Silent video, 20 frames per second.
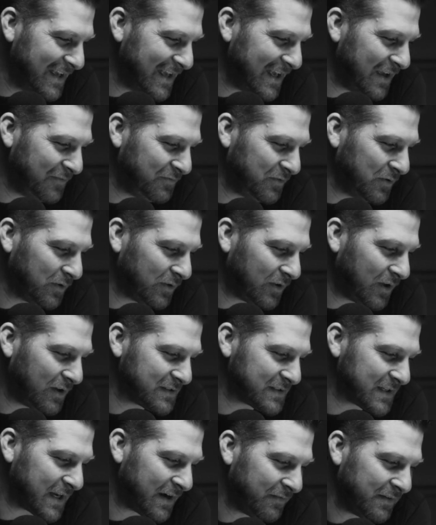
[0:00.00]
If you
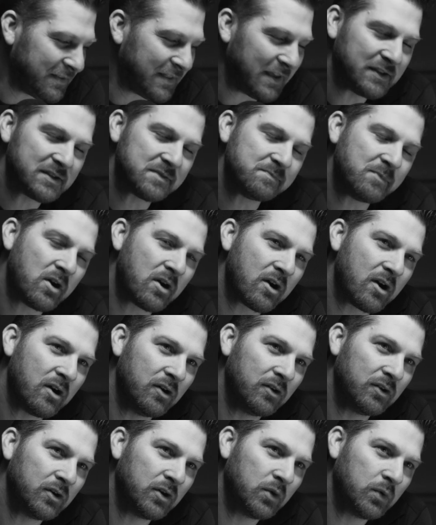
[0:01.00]
lost everything
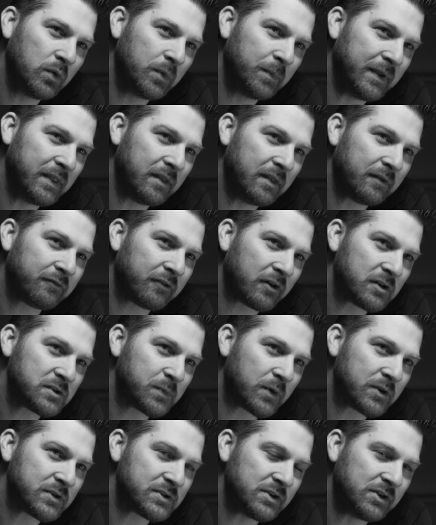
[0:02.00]
tomorrow, who would be the first
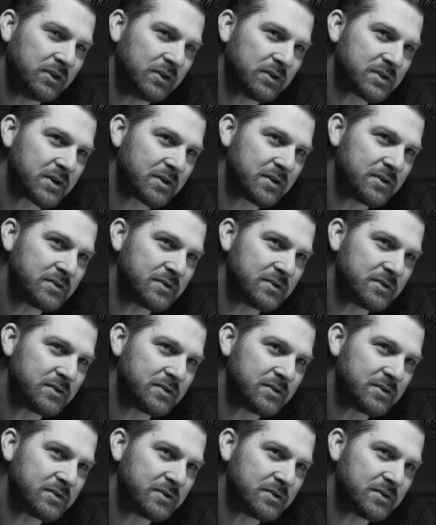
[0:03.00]
person you'd turn